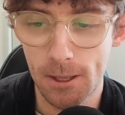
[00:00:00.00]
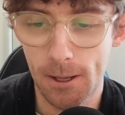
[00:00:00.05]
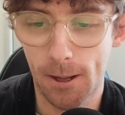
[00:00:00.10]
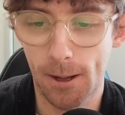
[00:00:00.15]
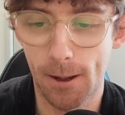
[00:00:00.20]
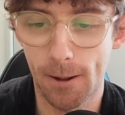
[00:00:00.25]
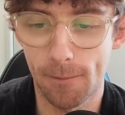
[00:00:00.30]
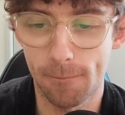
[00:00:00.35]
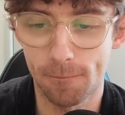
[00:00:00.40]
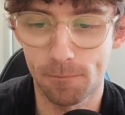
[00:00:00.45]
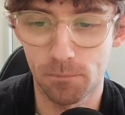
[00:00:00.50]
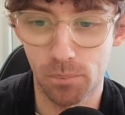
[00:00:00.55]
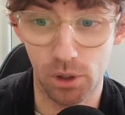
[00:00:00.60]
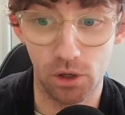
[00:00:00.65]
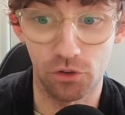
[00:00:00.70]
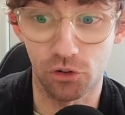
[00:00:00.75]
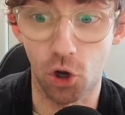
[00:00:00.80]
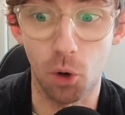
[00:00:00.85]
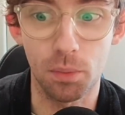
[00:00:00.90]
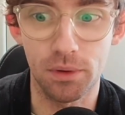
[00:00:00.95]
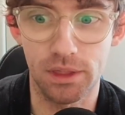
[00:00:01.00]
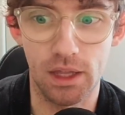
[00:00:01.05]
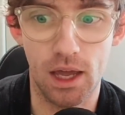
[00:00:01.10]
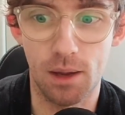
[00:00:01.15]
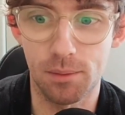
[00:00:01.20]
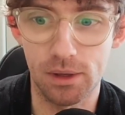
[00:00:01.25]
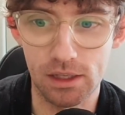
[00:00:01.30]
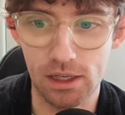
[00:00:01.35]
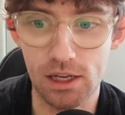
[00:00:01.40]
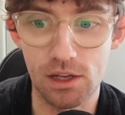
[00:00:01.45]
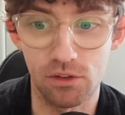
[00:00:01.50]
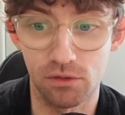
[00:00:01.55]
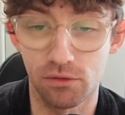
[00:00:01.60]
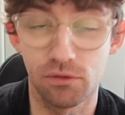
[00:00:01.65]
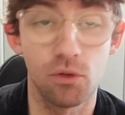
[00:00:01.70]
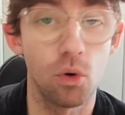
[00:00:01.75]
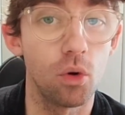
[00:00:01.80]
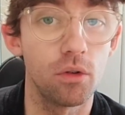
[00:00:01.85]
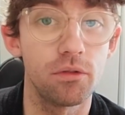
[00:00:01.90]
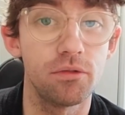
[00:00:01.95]
Um, but on top of that, I mean, is
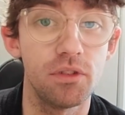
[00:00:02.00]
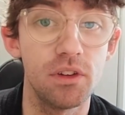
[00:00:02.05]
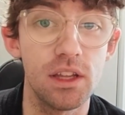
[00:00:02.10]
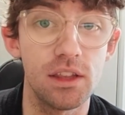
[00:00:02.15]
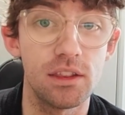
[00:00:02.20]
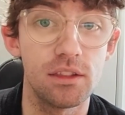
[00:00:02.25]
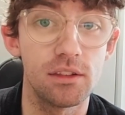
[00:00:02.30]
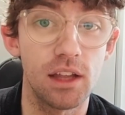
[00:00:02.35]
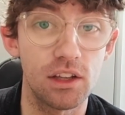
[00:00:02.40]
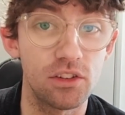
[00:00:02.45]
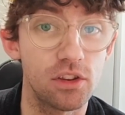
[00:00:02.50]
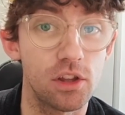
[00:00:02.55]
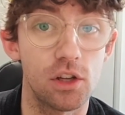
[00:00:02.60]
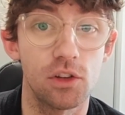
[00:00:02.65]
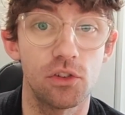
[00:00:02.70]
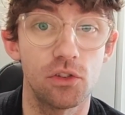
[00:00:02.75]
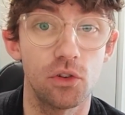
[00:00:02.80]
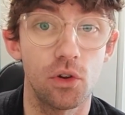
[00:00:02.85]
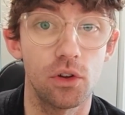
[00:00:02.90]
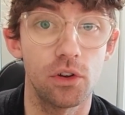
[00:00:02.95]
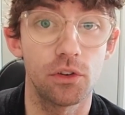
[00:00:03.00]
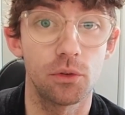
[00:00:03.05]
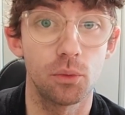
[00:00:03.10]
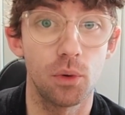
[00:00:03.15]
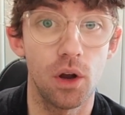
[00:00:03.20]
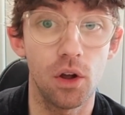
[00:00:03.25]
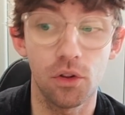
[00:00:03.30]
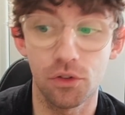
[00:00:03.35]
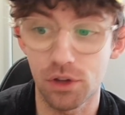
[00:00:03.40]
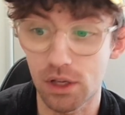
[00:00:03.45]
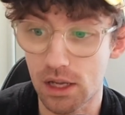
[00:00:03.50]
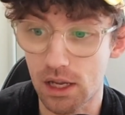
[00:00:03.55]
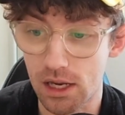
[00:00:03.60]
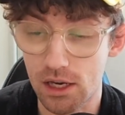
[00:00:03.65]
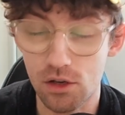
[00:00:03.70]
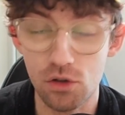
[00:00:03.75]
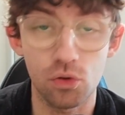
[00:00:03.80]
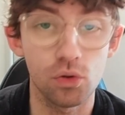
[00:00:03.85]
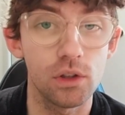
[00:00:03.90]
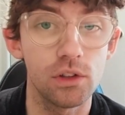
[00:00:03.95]
Foord fit? That's the concern as well, the
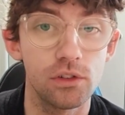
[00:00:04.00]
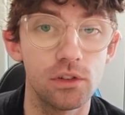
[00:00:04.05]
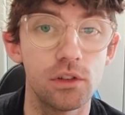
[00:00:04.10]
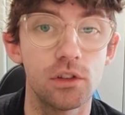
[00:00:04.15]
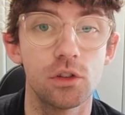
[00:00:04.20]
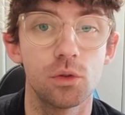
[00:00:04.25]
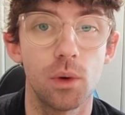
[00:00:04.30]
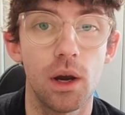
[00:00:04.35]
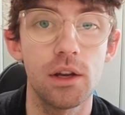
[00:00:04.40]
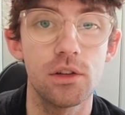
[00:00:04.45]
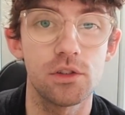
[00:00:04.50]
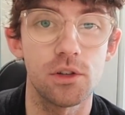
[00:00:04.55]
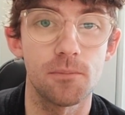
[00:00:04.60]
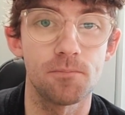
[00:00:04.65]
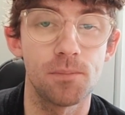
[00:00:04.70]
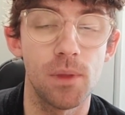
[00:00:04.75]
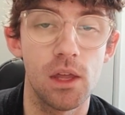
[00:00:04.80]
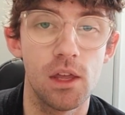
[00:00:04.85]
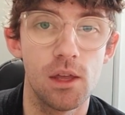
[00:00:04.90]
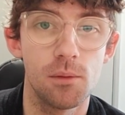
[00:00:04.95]
injury situation.